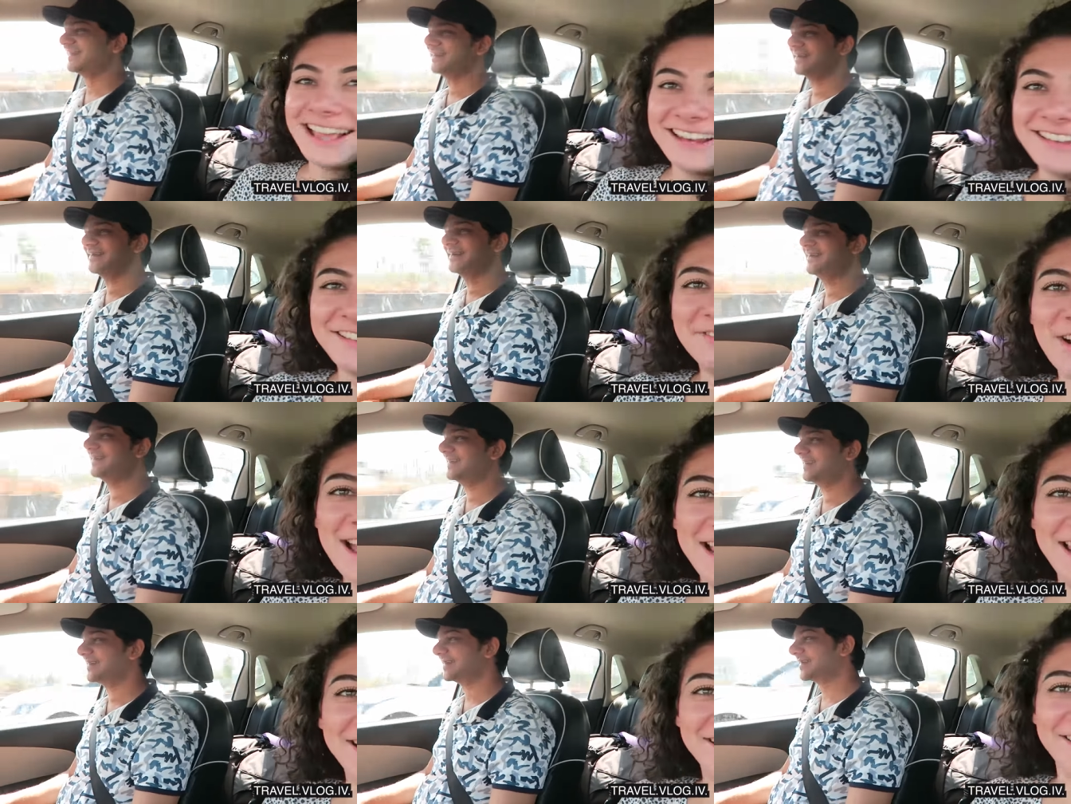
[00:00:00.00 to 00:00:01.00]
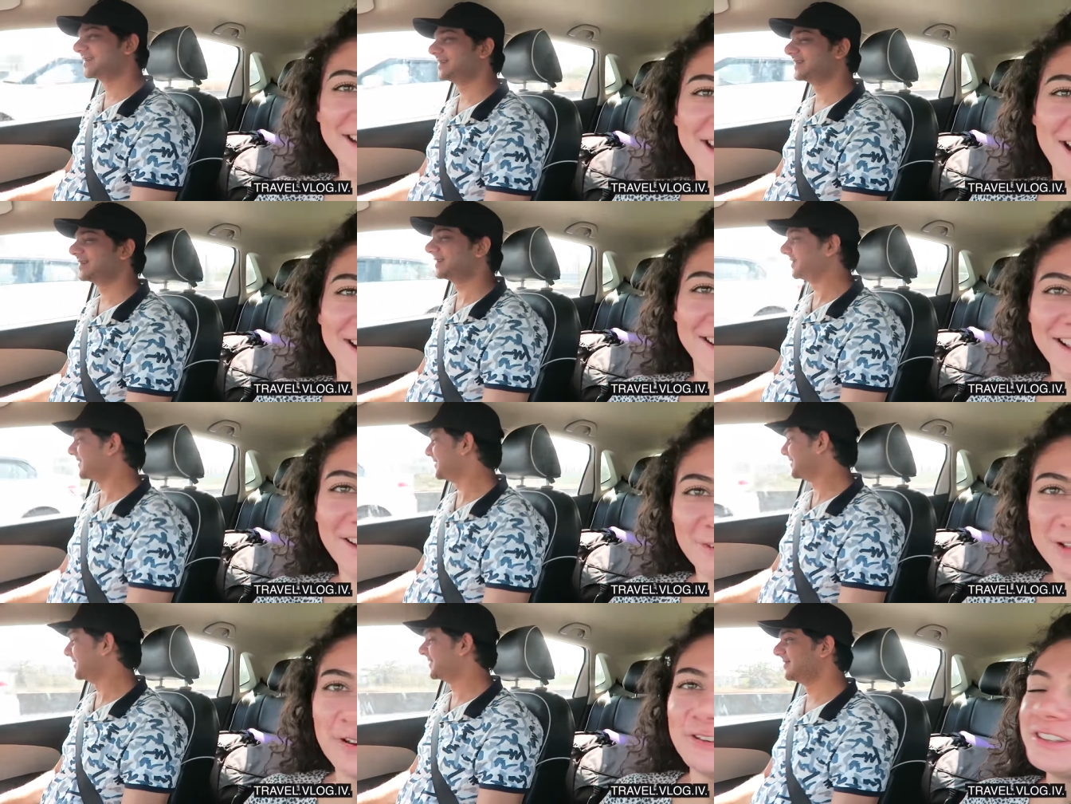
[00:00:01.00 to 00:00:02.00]
and he's smiling look at that
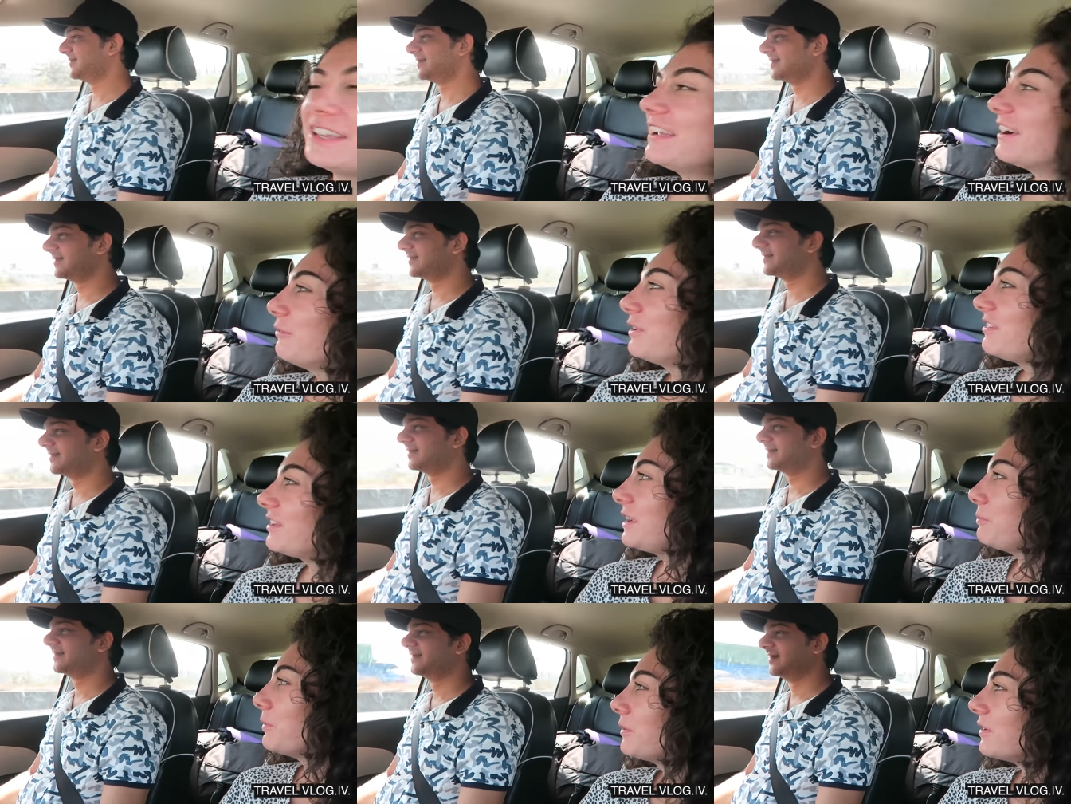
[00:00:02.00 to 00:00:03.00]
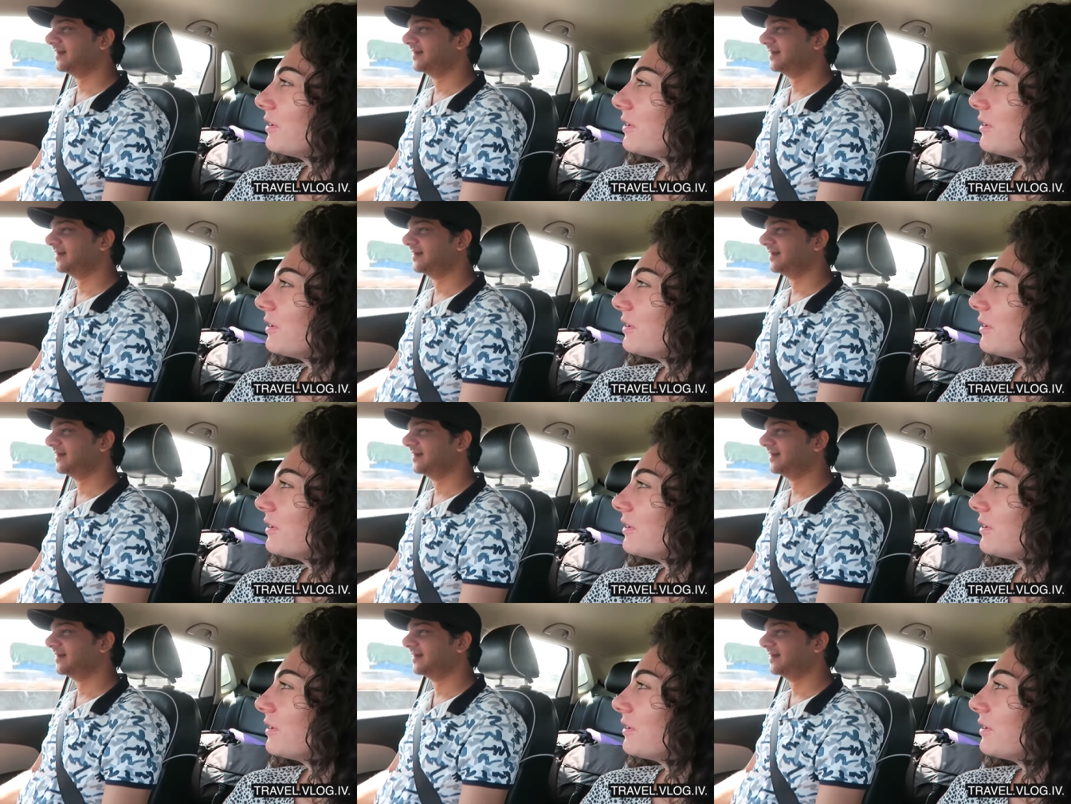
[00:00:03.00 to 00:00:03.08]
with only how much sleep